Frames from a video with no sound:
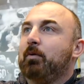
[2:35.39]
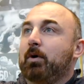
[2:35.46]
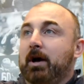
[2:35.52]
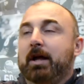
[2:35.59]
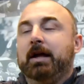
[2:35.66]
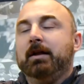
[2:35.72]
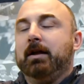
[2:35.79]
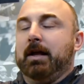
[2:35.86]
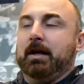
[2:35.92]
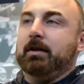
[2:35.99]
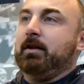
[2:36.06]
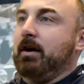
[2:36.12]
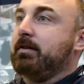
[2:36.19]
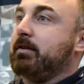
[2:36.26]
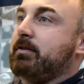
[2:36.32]
He
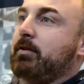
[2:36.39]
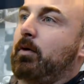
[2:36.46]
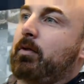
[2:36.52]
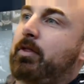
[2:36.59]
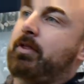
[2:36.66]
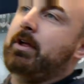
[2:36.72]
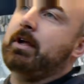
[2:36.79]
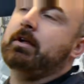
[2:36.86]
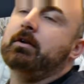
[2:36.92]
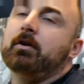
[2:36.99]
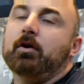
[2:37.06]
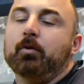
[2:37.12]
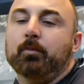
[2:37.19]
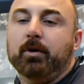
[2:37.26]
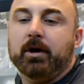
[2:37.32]
does his own thing, you
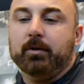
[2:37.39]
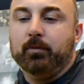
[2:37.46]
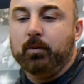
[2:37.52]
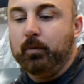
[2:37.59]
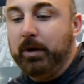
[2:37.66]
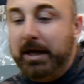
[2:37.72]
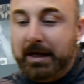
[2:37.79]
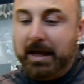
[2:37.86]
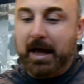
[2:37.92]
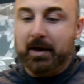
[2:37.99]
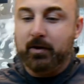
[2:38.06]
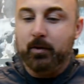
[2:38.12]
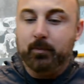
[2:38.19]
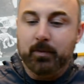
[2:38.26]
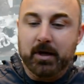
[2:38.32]
know, but when we get
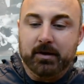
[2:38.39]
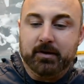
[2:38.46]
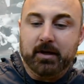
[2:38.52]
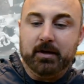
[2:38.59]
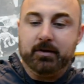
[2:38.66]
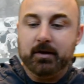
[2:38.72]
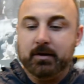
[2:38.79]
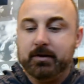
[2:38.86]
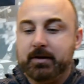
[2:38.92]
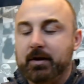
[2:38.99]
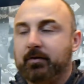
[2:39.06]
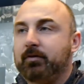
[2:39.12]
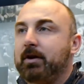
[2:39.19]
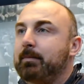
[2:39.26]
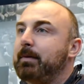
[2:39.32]
them, it's
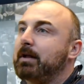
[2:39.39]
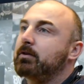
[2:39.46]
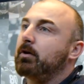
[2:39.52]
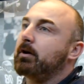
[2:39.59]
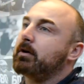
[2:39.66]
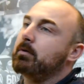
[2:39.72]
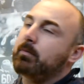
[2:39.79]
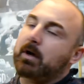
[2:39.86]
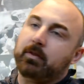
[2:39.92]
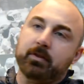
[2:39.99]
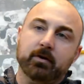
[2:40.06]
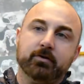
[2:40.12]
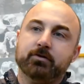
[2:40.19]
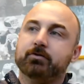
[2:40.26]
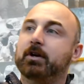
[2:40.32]
different. I'm not talking about
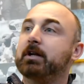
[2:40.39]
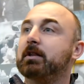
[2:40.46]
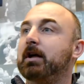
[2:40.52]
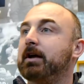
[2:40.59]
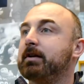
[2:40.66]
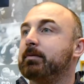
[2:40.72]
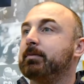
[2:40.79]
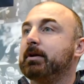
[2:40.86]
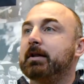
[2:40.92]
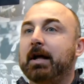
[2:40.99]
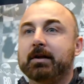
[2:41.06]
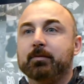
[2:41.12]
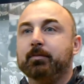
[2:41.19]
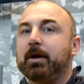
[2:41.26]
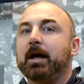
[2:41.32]
their straight line speed.
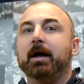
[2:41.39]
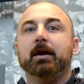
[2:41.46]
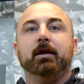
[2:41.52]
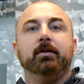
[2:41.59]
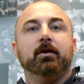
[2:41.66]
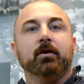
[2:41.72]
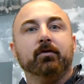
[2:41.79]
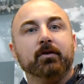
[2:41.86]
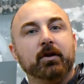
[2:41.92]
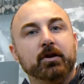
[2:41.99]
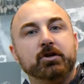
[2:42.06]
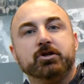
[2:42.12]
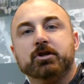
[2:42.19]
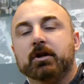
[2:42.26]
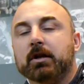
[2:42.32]
That's Ben and their
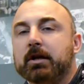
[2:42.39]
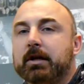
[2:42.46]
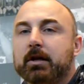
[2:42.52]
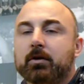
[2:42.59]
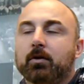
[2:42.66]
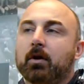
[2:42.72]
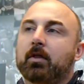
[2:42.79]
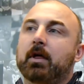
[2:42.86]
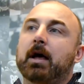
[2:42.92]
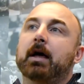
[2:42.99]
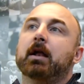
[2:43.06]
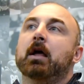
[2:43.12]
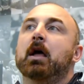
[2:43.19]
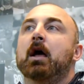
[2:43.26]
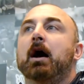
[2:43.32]
agility and all
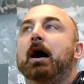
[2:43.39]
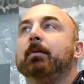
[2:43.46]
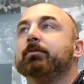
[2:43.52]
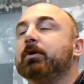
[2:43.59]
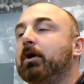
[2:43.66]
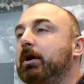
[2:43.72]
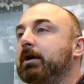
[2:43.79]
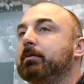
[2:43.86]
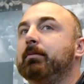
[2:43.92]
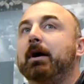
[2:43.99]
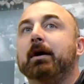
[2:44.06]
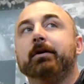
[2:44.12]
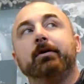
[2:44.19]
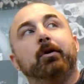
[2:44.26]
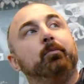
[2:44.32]
that. I'm talking
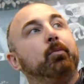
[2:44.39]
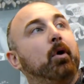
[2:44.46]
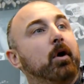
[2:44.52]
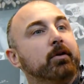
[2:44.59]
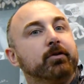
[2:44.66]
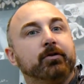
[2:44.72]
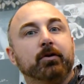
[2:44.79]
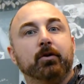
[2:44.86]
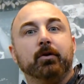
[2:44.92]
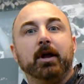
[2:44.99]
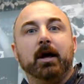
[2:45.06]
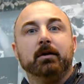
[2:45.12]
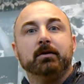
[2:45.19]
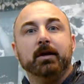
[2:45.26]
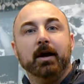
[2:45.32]
about, you know, balls thrown
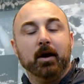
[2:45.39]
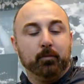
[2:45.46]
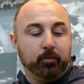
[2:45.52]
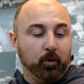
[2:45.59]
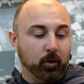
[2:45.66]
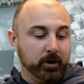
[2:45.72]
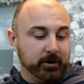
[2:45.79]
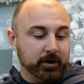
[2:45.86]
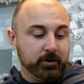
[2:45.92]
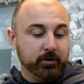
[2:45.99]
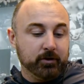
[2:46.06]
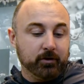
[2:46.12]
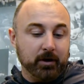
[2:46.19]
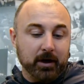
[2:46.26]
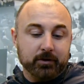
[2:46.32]
out there, pointing your
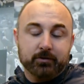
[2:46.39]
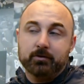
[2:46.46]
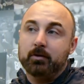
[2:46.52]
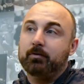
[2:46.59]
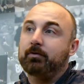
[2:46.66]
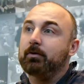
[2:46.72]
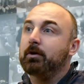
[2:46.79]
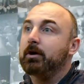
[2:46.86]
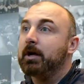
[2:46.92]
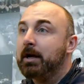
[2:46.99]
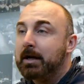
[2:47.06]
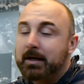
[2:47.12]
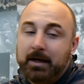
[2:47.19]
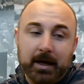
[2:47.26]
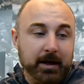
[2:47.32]
directional foot,
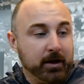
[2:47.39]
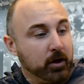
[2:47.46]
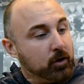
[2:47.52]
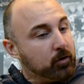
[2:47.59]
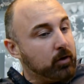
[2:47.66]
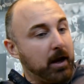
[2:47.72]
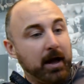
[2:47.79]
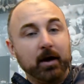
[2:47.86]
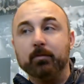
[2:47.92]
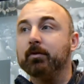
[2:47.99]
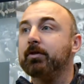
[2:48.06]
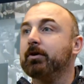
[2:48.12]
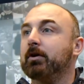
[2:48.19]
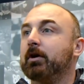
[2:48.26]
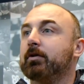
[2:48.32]
gaining ground
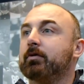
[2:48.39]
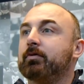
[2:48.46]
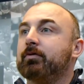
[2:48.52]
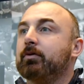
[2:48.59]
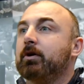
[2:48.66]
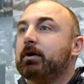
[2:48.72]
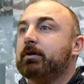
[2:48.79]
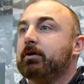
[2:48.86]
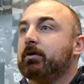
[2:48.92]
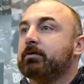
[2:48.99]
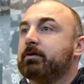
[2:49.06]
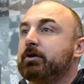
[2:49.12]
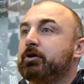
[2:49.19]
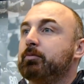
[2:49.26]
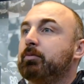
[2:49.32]
with your other foot, you know,
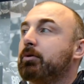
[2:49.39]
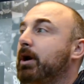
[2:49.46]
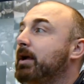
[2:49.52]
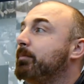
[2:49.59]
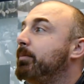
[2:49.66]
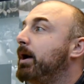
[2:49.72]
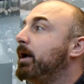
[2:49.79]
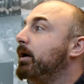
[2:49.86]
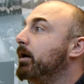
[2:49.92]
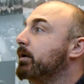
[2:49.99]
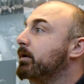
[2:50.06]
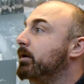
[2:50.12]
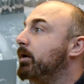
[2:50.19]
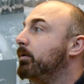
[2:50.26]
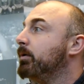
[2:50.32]
so you break better.
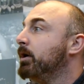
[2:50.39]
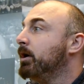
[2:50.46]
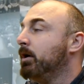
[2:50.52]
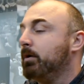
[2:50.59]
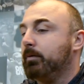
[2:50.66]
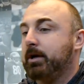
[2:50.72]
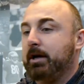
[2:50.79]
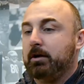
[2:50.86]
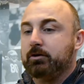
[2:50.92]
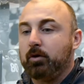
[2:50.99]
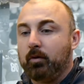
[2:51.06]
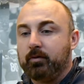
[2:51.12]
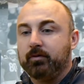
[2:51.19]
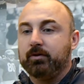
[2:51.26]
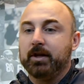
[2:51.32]
You know, we call it
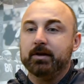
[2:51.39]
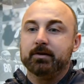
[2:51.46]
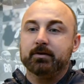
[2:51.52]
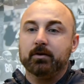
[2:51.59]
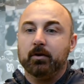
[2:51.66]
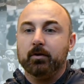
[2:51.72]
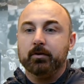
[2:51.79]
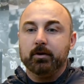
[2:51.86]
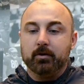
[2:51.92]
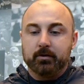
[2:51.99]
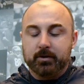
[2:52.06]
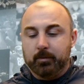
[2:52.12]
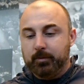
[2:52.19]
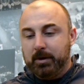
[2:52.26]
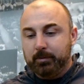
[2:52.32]
don't Flintstone. You know,
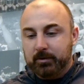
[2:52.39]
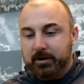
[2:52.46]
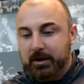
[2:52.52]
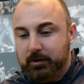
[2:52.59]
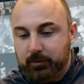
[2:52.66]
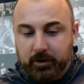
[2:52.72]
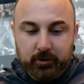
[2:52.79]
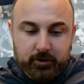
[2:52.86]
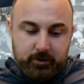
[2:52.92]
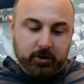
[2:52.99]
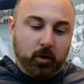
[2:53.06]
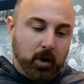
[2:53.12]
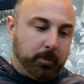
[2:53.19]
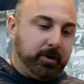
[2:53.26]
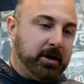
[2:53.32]
some people teach where you just
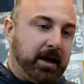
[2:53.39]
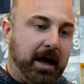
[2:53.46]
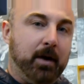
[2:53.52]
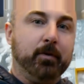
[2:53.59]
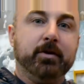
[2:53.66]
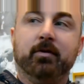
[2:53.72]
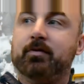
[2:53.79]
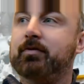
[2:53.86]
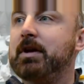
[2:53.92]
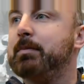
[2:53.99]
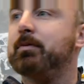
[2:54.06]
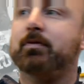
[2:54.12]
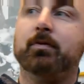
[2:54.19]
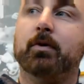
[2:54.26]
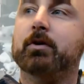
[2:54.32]
go up and down with your feet
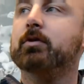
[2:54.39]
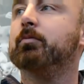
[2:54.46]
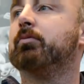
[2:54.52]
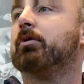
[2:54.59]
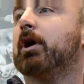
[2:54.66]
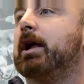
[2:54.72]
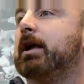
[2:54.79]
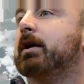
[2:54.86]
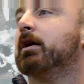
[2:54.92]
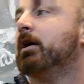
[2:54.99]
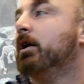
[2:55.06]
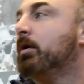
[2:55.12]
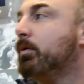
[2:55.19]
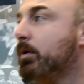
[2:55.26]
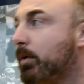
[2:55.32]
before you break.
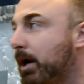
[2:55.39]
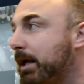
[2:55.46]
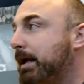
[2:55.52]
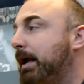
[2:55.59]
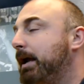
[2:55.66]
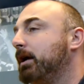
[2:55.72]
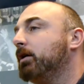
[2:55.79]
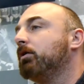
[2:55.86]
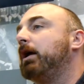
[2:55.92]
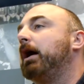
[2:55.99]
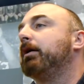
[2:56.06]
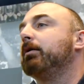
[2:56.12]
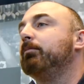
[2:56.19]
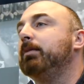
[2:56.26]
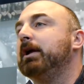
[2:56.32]
We want to gain
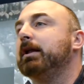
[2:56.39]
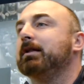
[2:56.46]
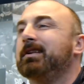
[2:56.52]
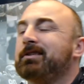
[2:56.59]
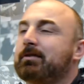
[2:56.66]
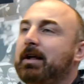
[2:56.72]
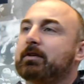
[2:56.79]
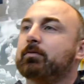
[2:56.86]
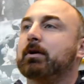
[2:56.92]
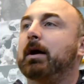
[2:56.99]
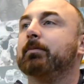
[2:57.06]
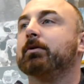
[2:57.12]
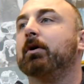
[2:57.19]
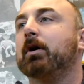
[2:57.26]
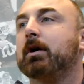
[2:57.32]
ground immediately. So that's what
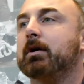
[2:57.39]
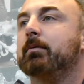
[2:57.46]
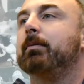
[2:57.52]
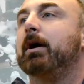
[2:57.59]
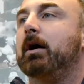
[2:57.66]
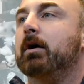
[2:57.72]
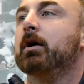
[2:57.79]
I'm talking about.